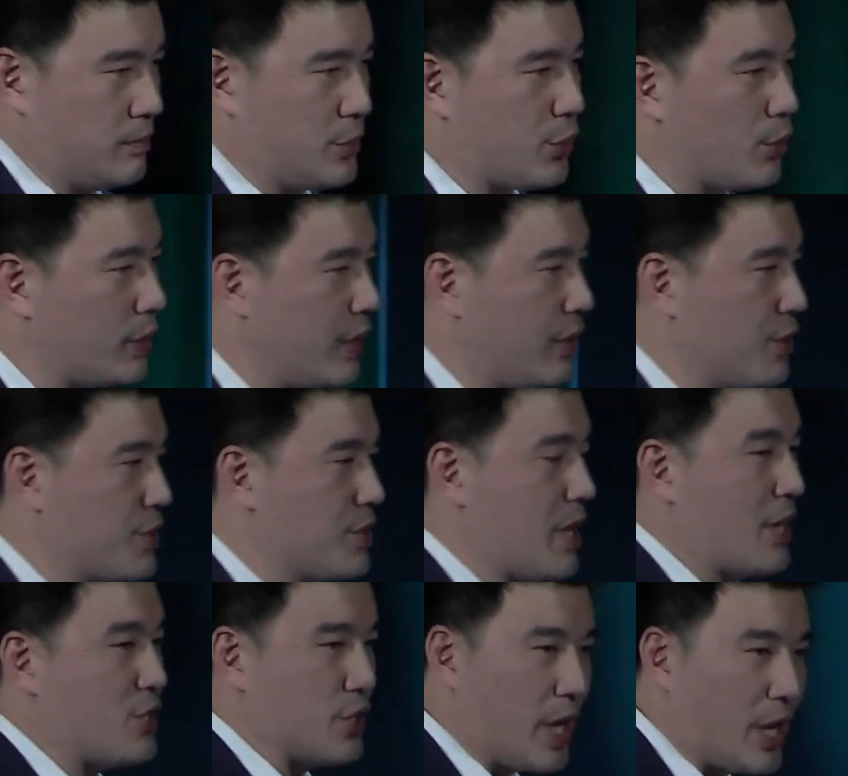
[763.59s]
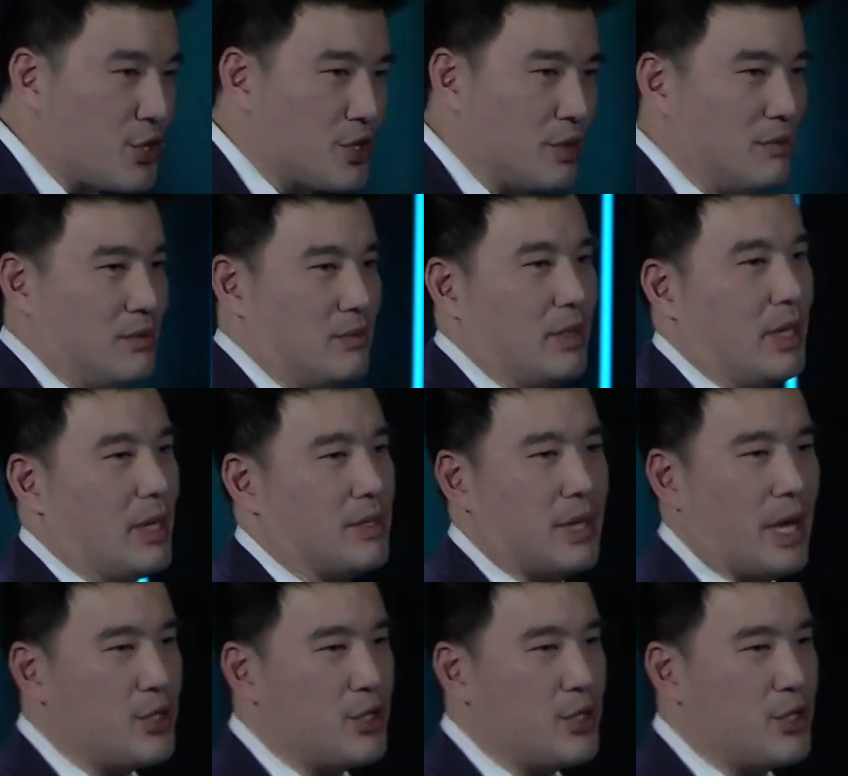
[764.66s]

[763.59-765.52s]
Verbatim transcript: Certainly there's education, and it's